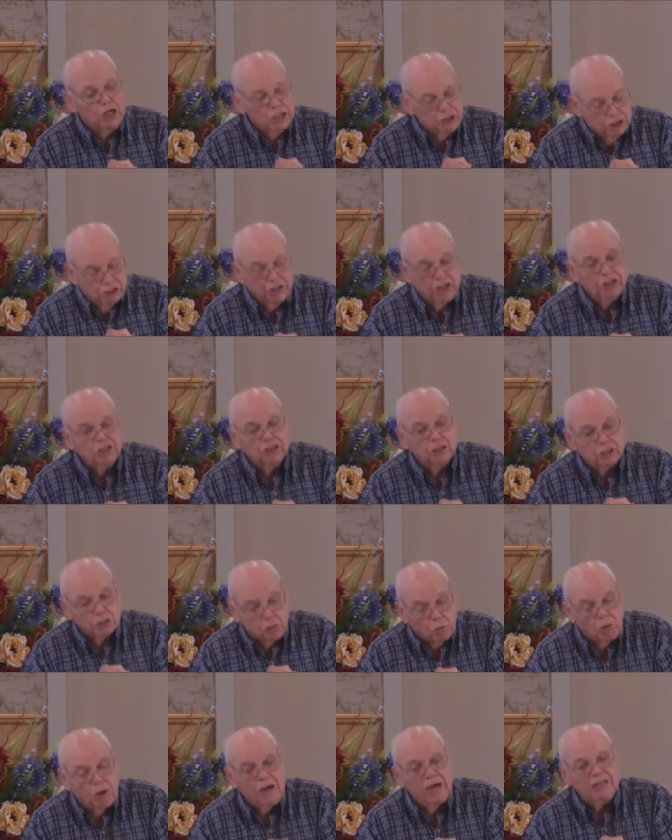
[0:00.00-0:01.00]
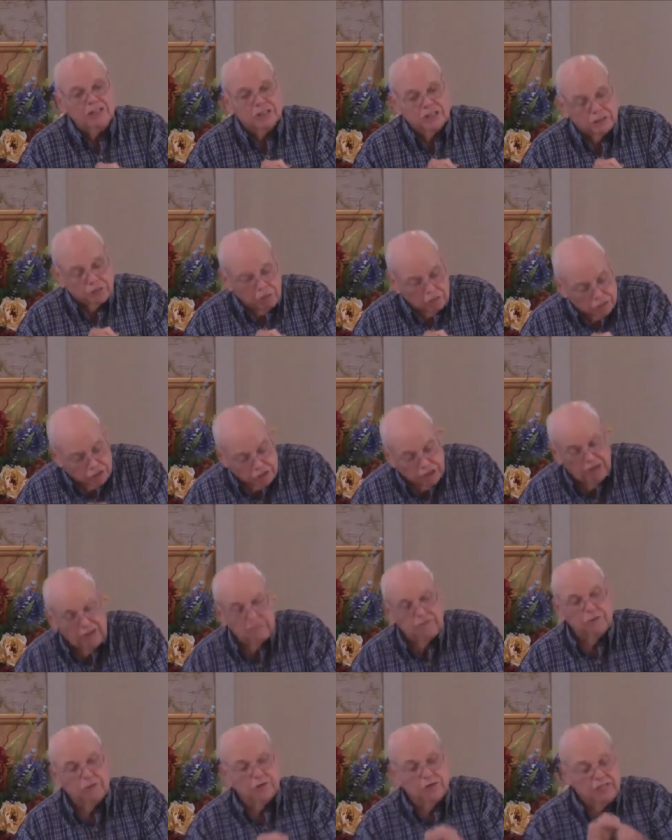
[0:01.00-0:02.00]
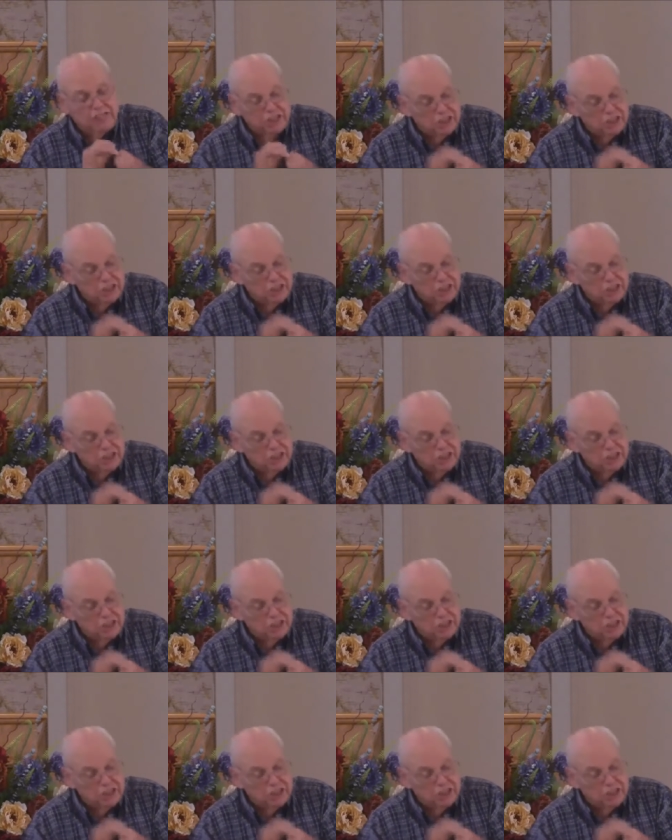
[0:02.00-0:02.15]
Jesus Christ is our Savior, and He